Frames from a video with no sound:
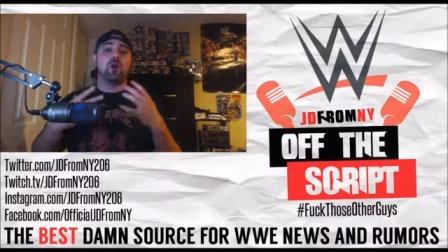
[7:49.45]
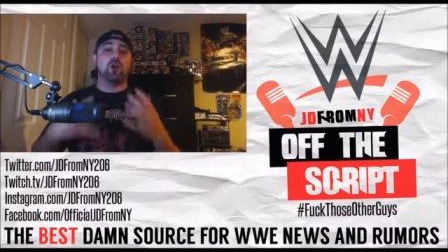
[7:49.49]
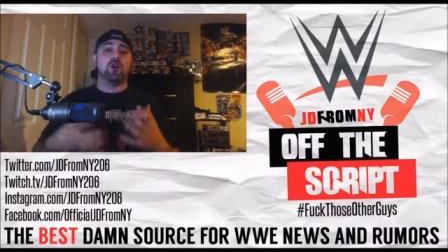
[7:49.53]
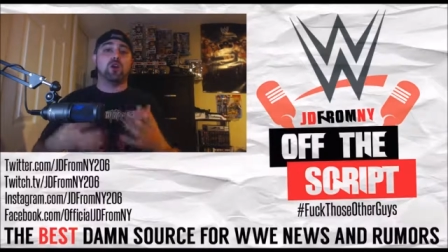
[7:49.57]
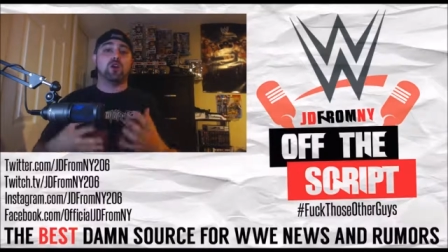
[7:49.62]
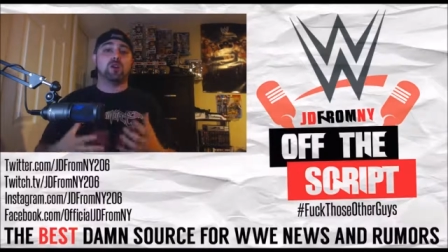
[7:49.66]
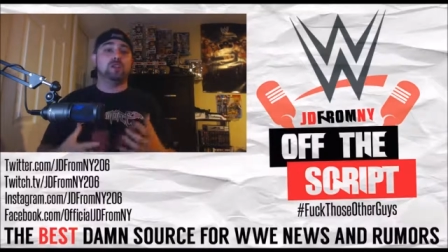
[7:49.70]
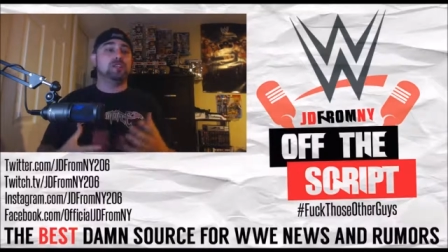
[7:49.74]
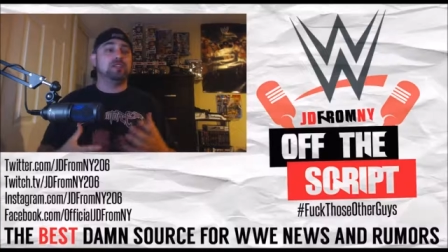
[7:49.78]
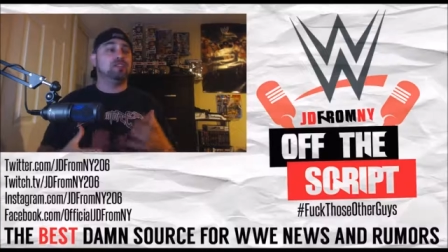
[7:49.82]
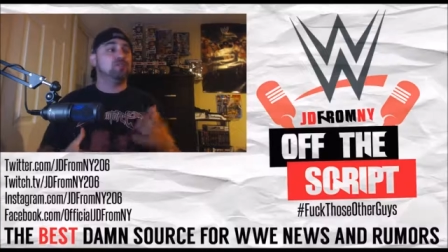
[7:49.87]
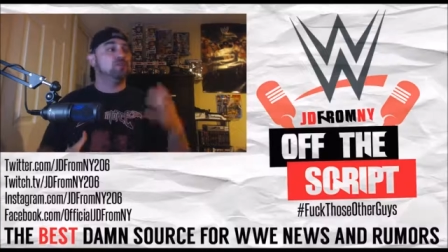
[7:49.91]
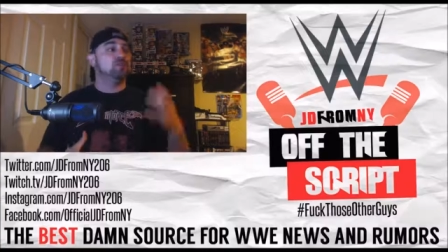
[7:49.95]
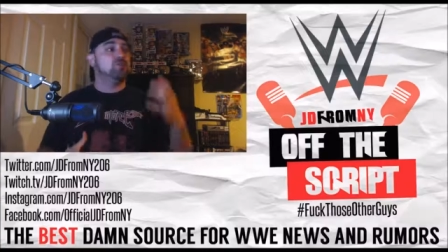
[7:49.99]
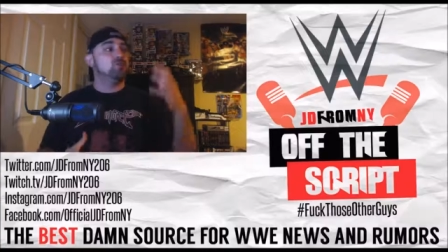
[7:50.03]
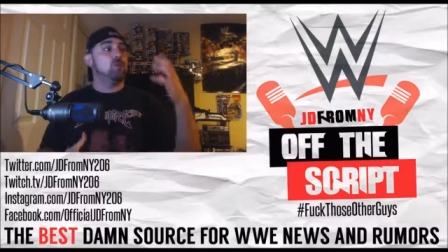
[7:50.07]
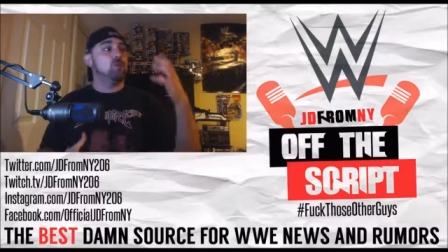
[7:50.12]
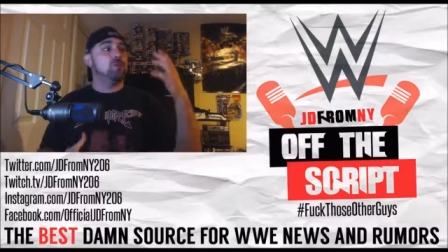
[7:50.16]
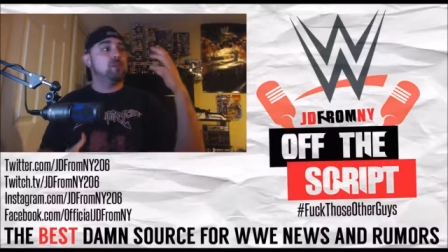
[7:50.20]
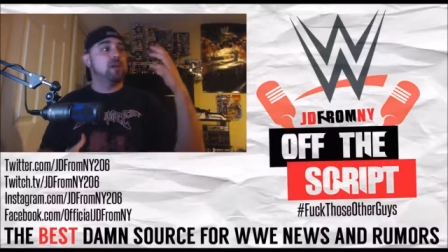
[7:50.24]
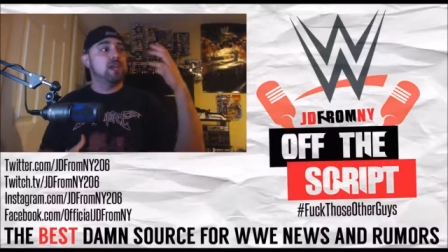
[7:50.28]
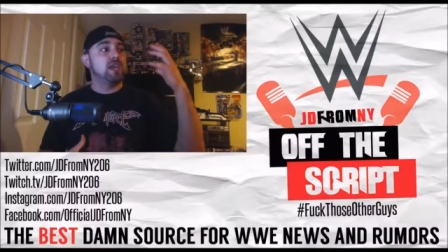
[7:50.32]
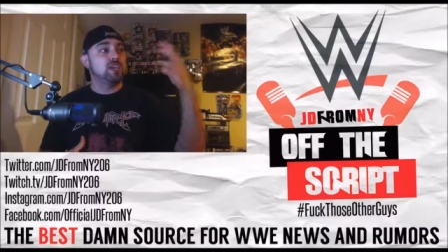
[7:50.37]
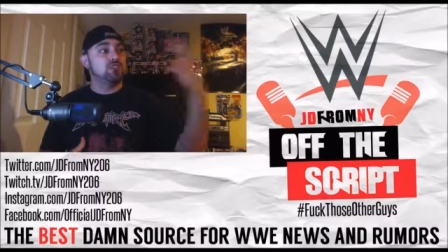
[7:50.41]
early
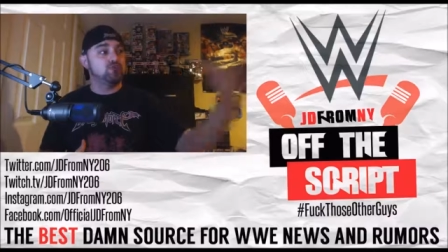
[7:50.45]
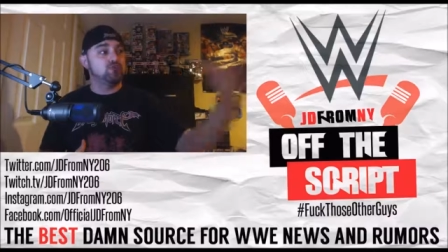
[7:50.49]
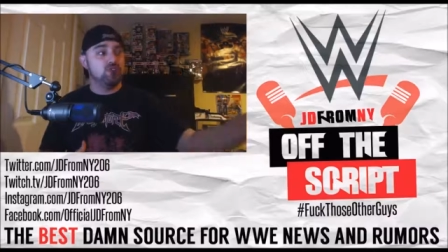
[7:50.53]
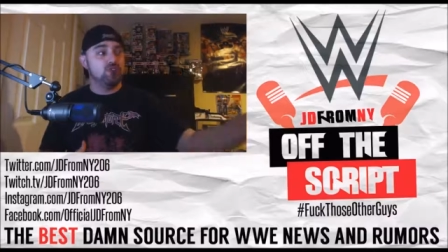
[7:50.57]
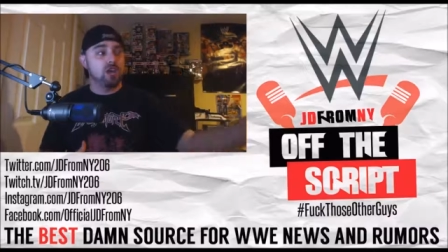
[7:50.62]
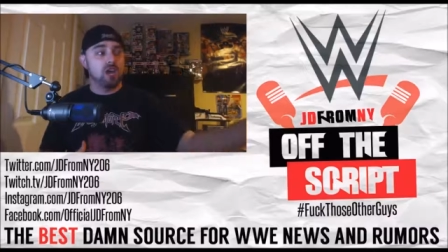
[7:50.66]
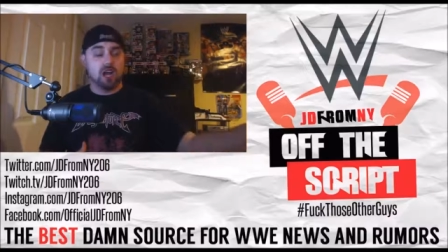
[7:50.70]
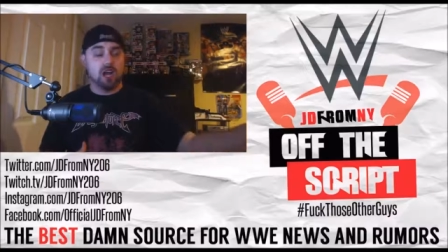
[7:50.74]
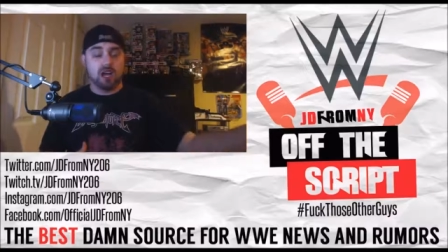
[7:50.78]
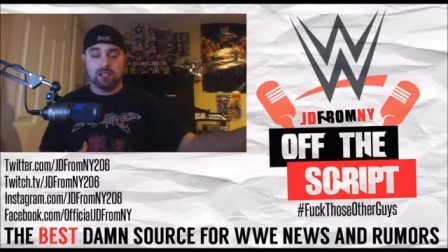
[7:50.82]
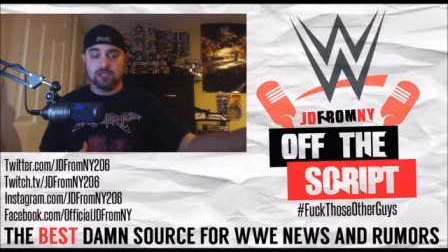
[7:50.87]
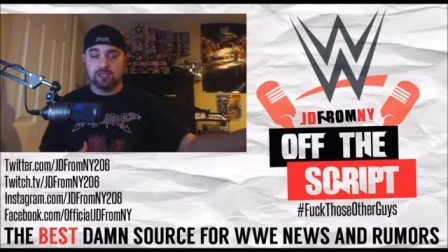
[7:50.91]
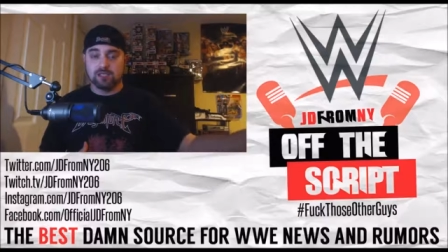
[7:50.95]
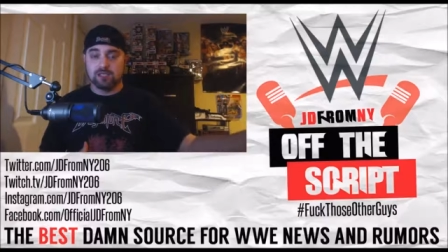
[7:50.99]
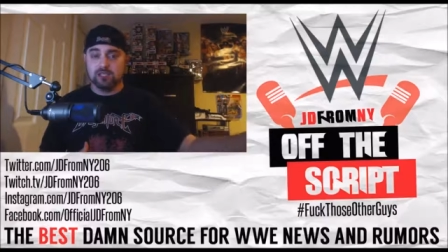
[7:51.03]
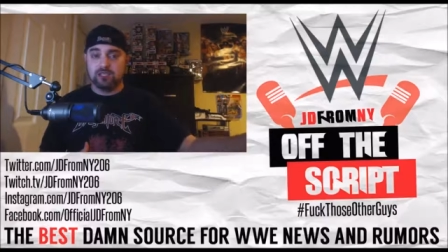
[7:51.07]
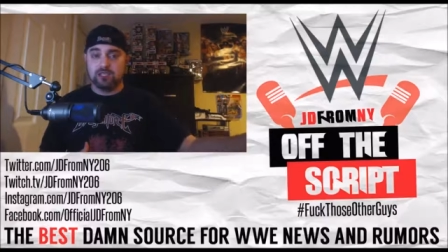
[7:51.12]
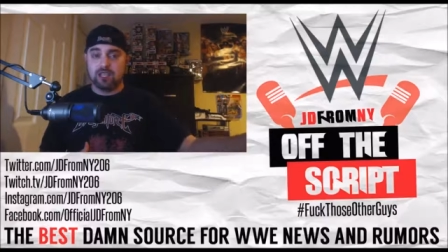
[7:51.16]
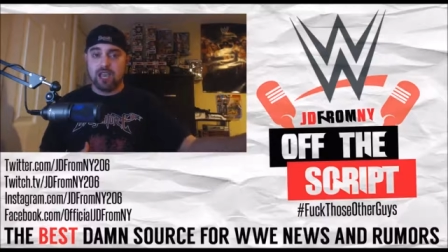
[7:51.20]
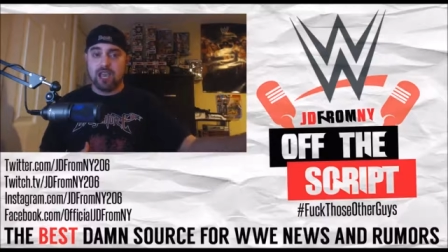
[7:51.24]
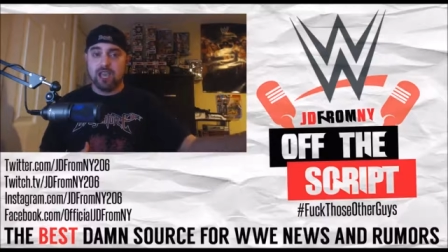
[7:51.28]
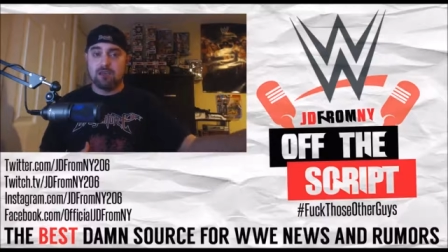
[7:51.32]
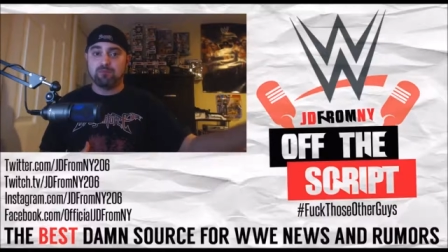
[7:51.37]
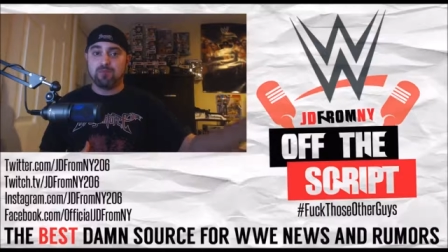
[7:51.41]
for Patreons
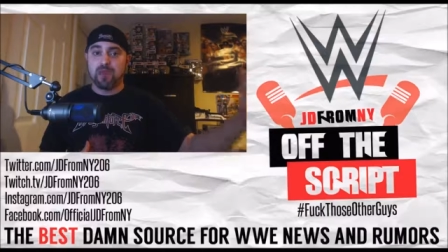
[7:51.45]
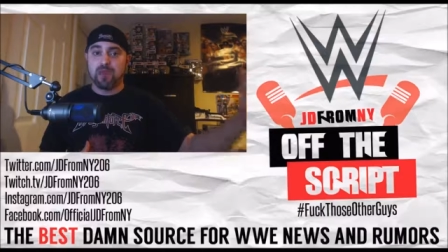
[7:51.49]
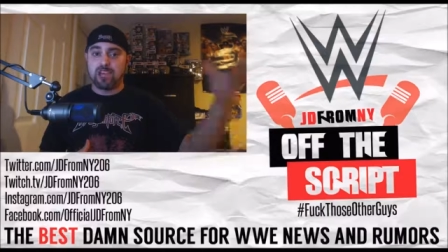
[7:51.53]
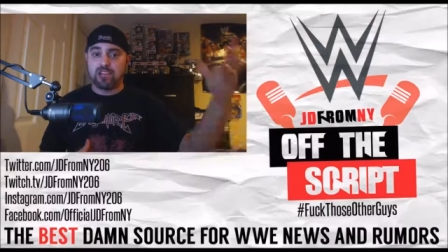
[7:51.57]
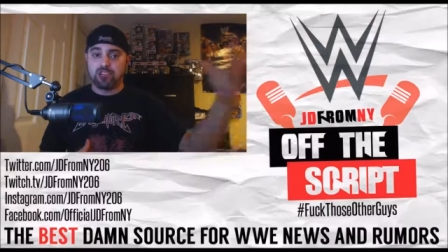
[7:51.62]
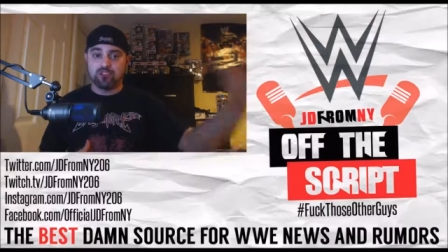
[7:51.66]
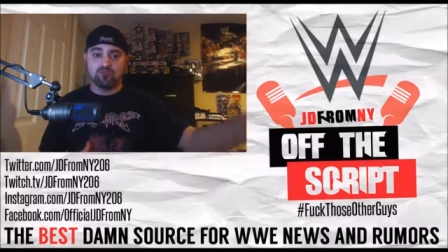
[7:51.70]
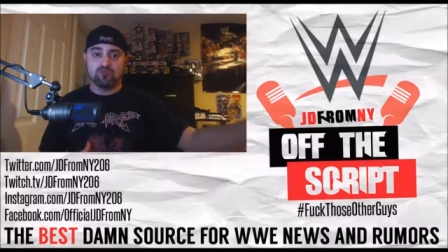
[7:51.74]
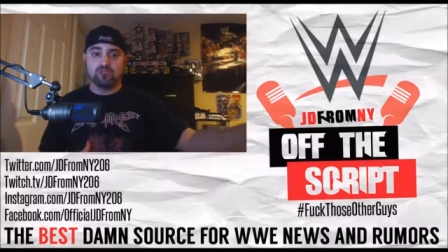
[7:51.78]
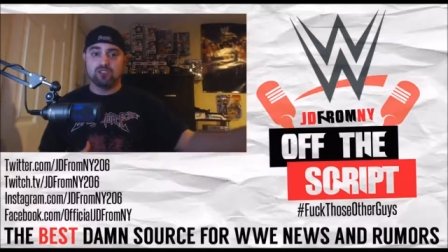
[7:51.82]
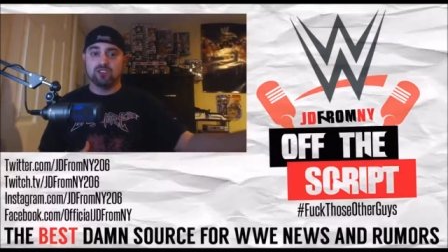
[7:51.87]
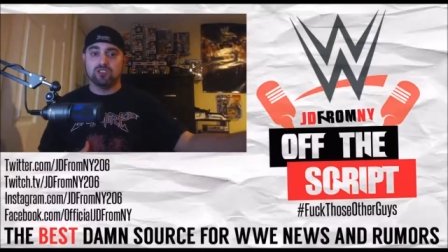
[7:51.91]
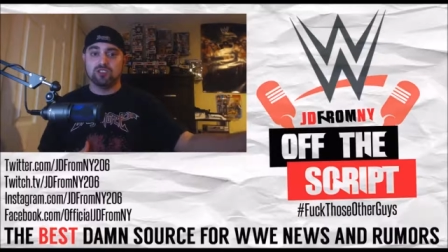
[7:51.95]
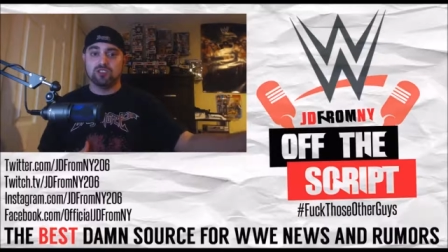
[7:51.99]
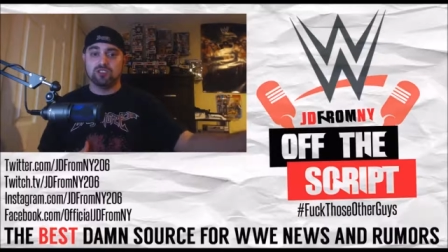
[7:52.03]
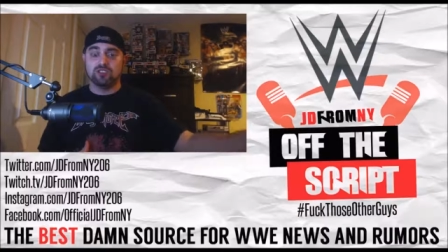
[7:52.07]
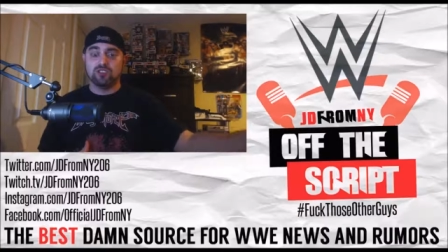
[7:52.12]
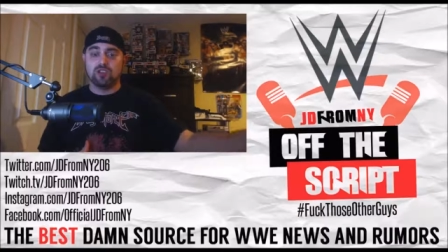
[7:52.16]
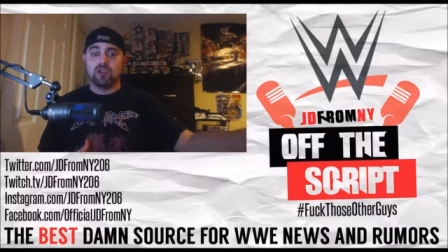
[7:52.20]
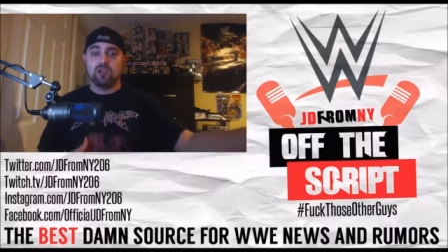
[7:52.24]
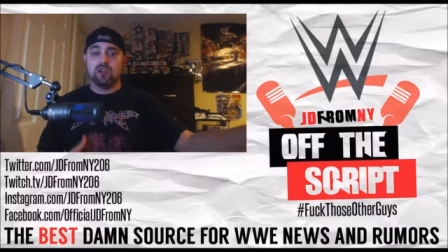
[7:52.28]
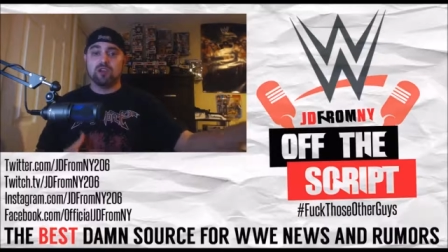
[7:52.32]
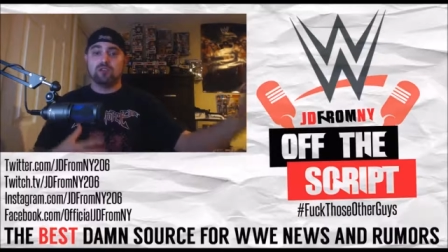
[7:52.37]
and patrons